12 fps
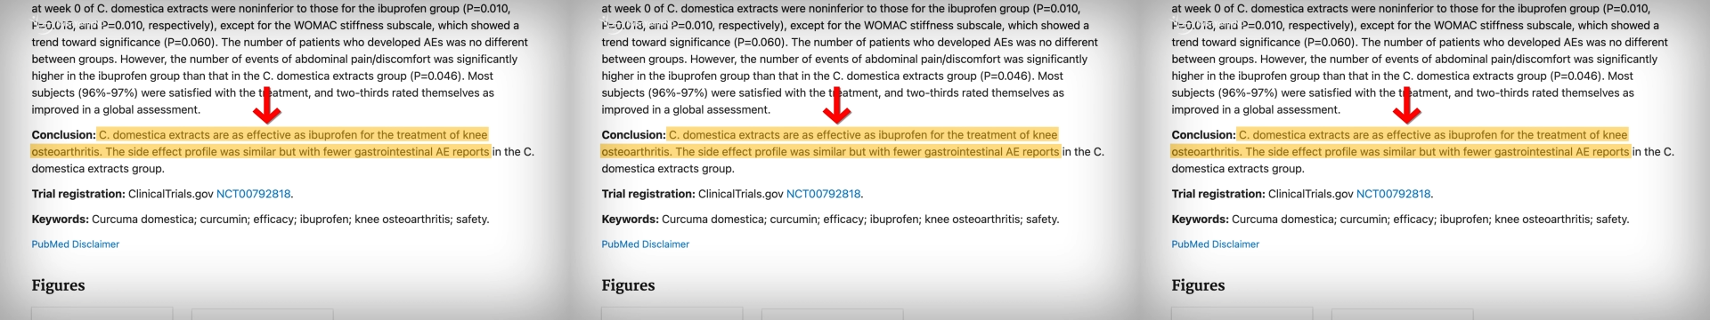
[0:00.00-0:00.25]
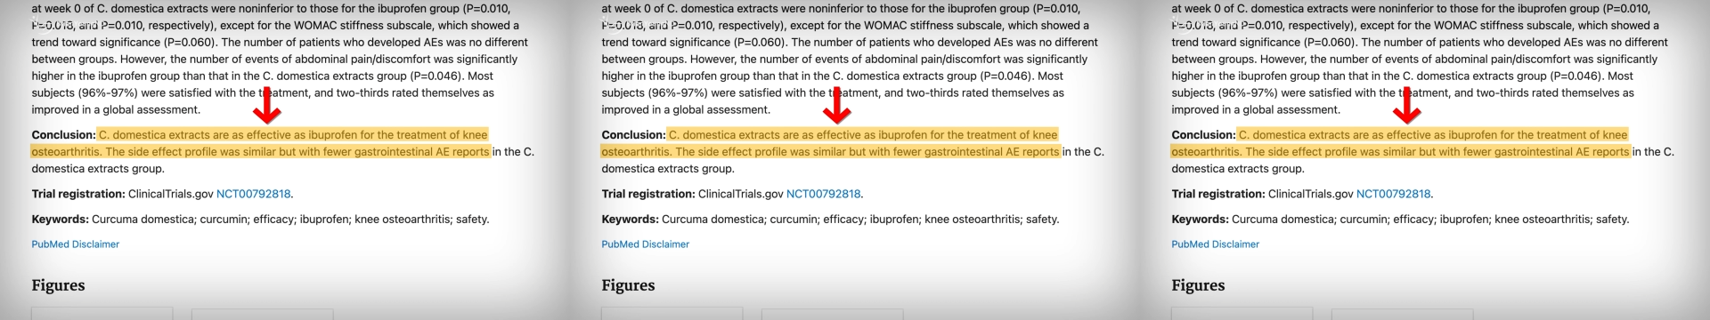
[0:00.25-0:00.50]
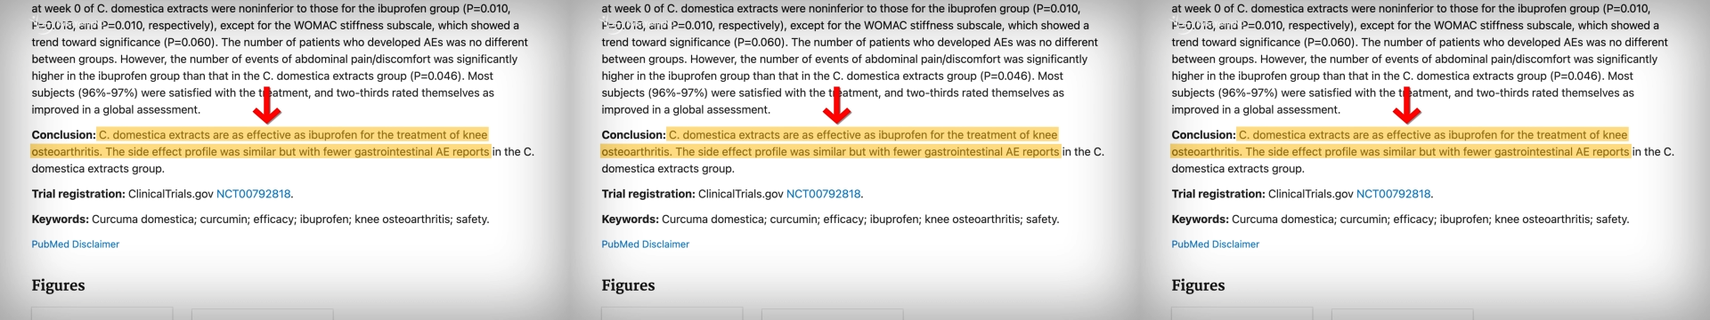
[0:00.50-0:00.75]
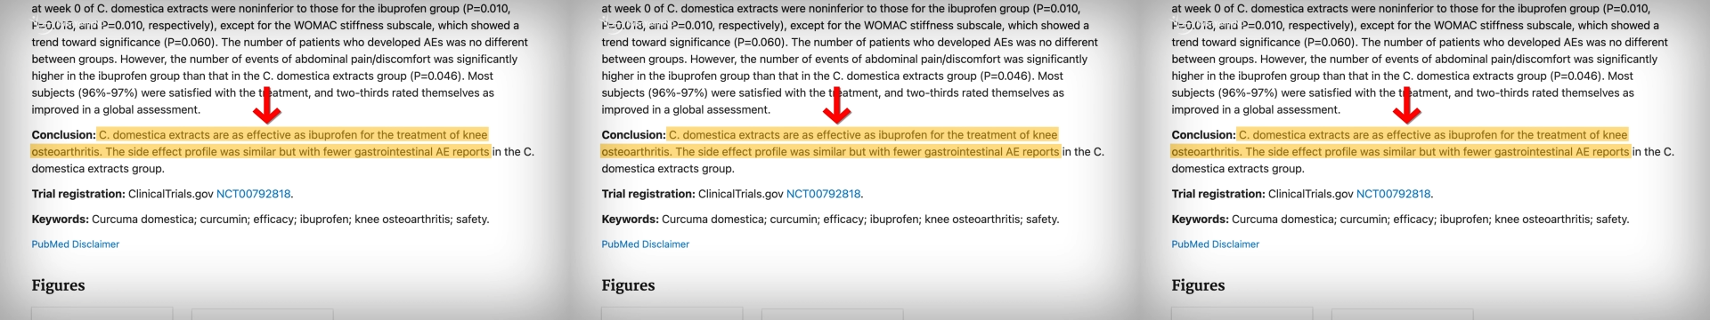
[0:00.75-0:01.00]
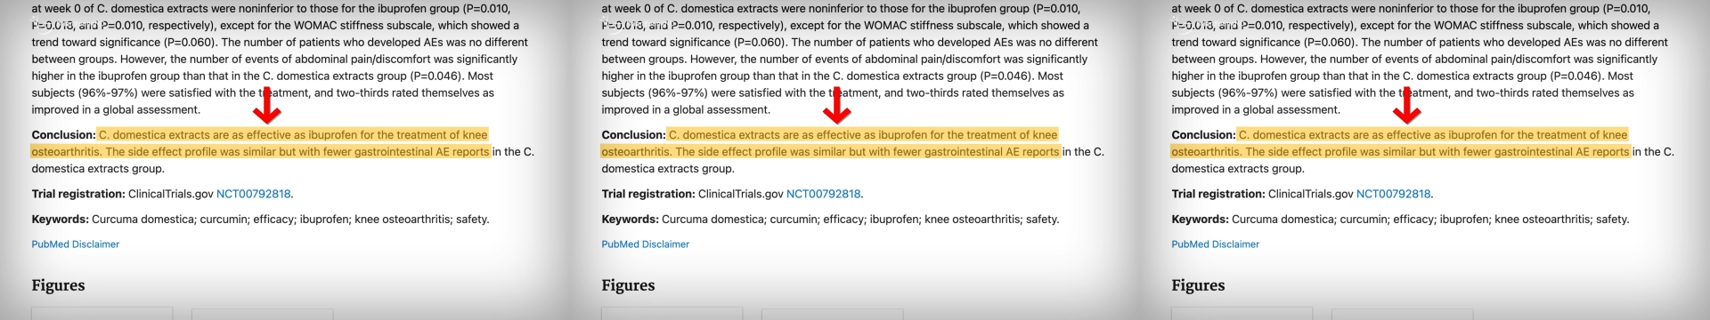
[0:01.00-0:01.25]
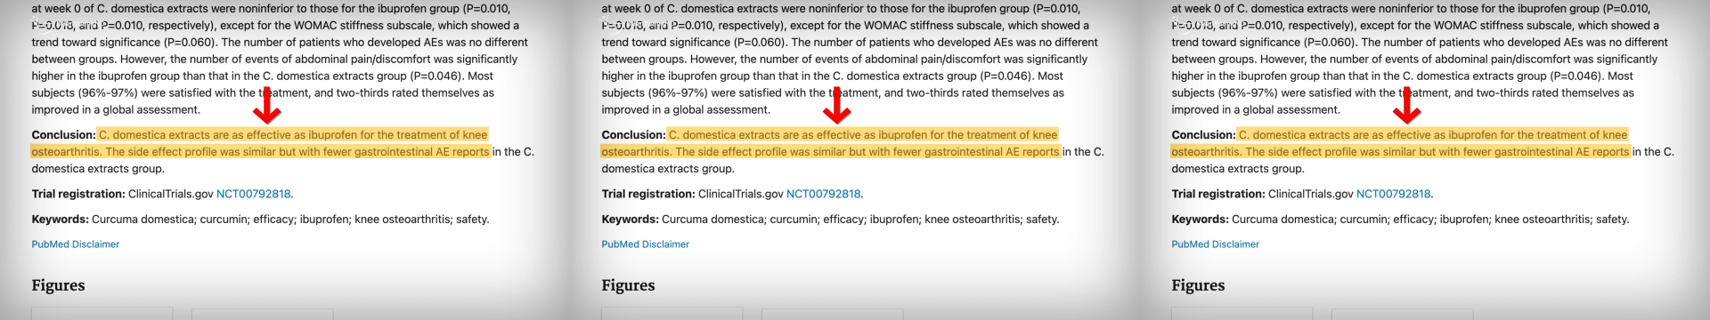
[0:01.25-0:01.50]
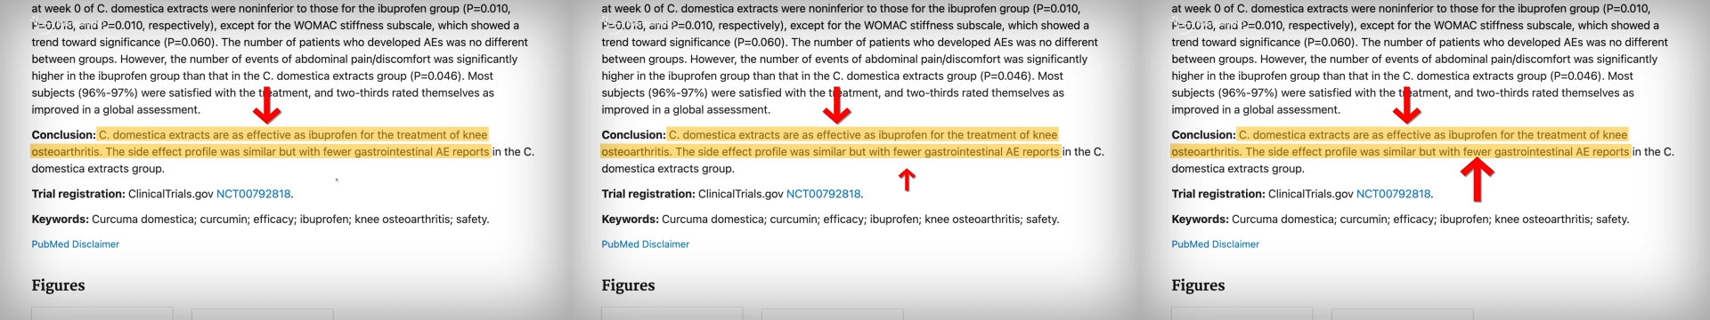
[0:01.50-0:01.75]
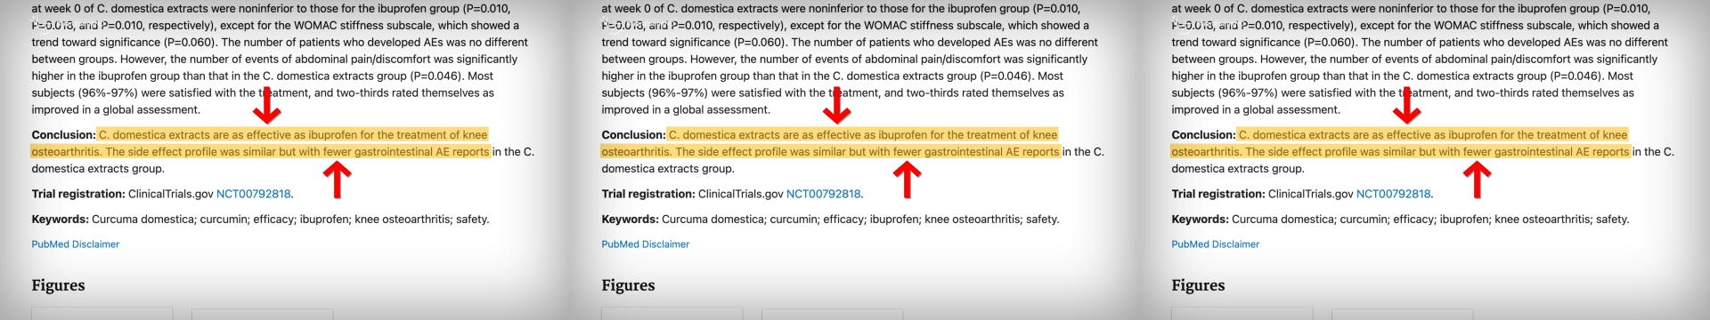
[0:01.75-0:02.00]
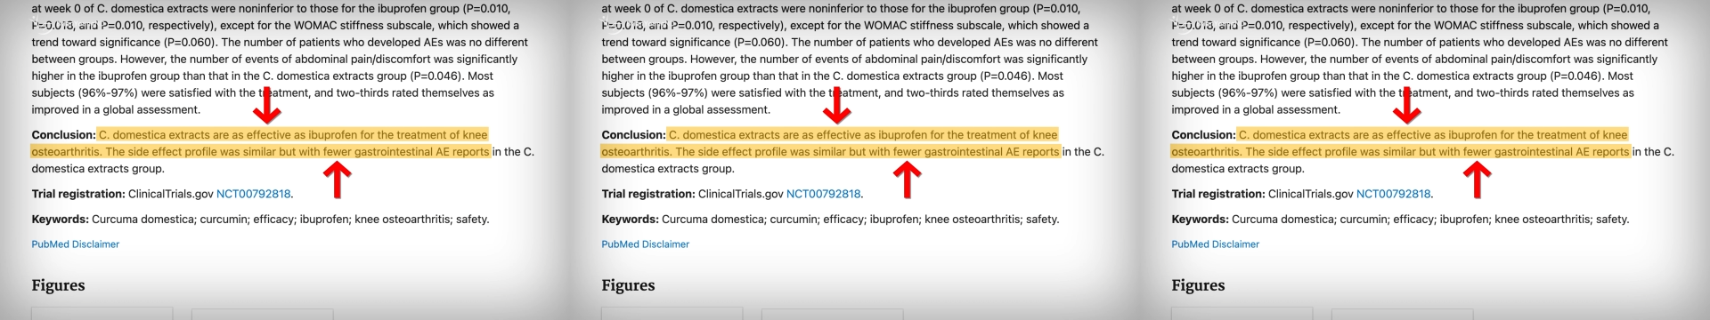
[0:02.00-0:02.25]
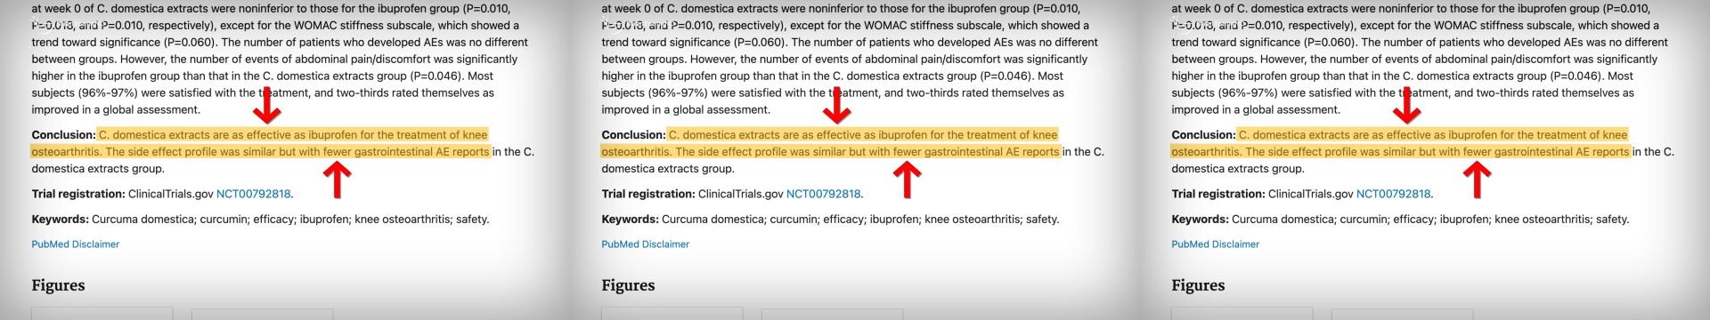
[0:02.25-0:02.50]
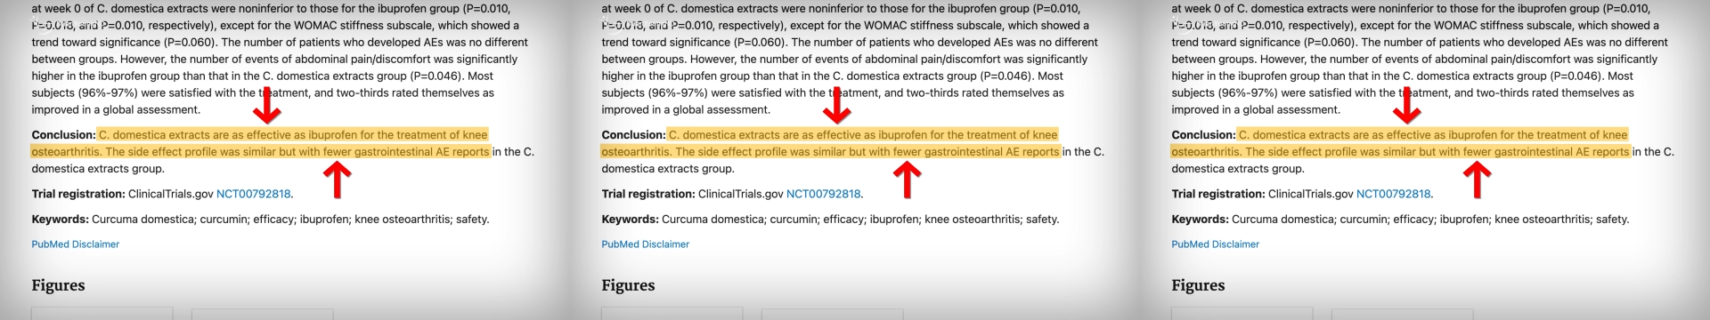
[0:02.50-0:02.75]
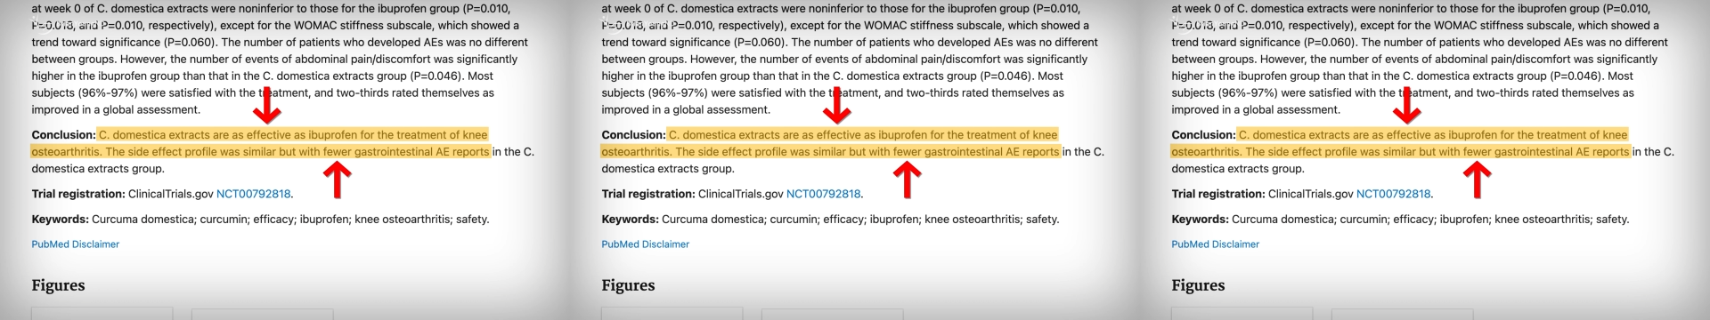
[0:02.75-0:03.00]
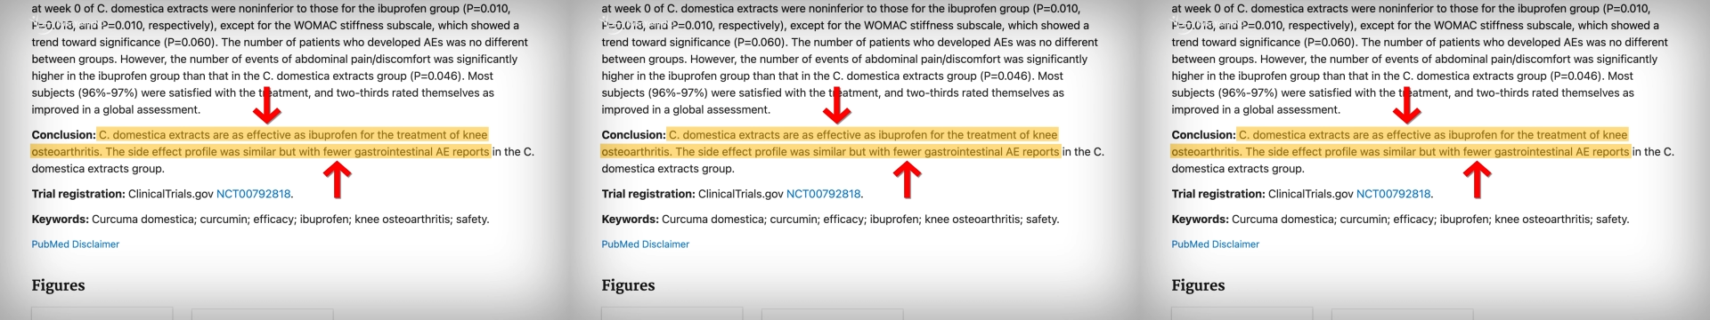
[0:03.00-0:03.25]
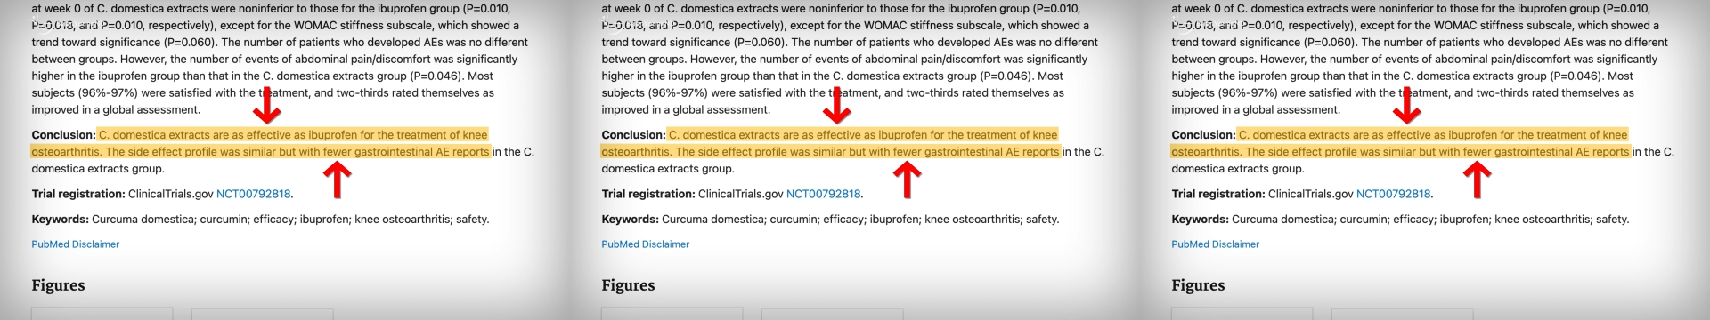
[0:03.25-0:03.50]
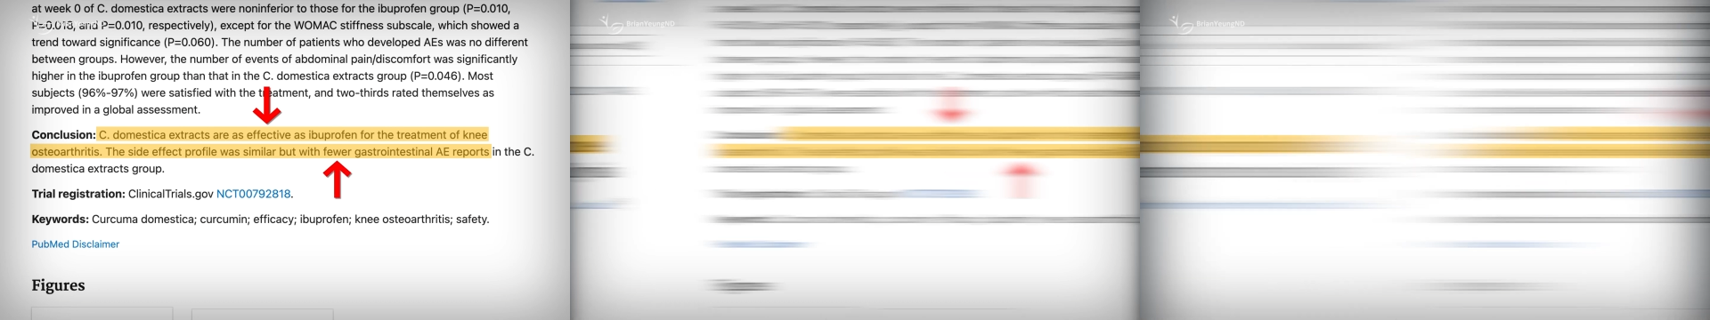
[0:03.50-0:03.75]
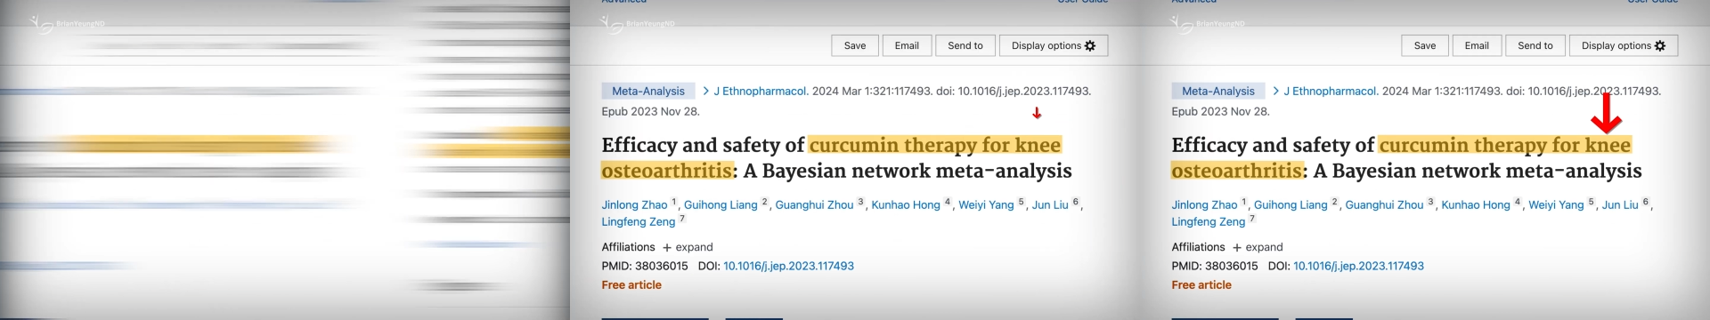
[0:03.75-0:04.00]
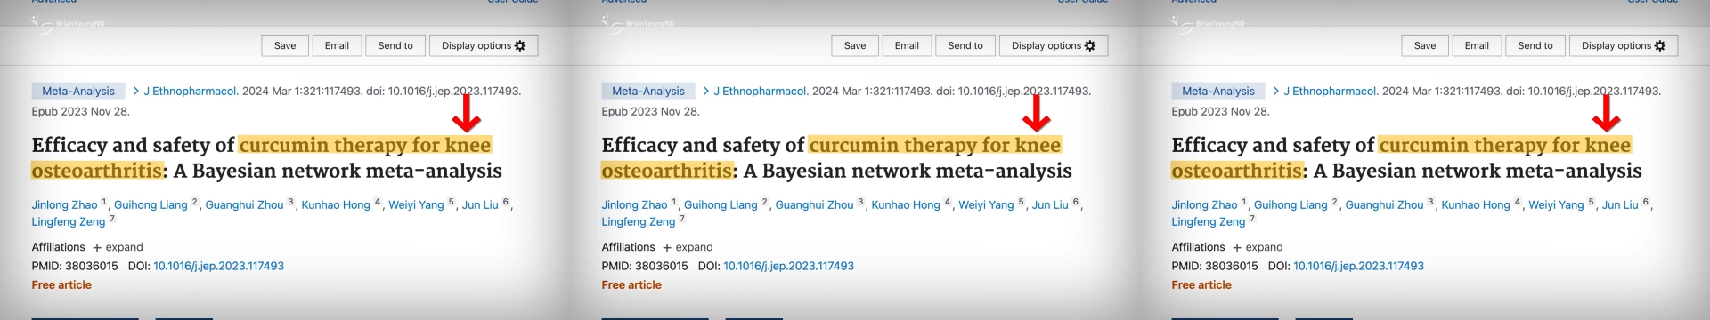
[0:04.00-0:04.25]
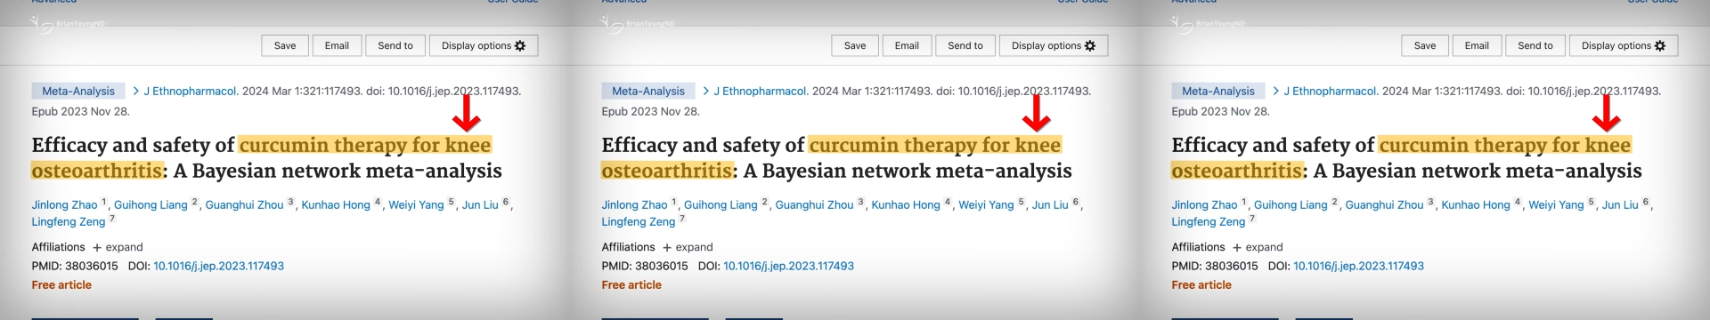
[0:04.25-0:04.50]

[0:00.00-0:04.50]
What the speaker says: No face is visible, so there are no lips to read.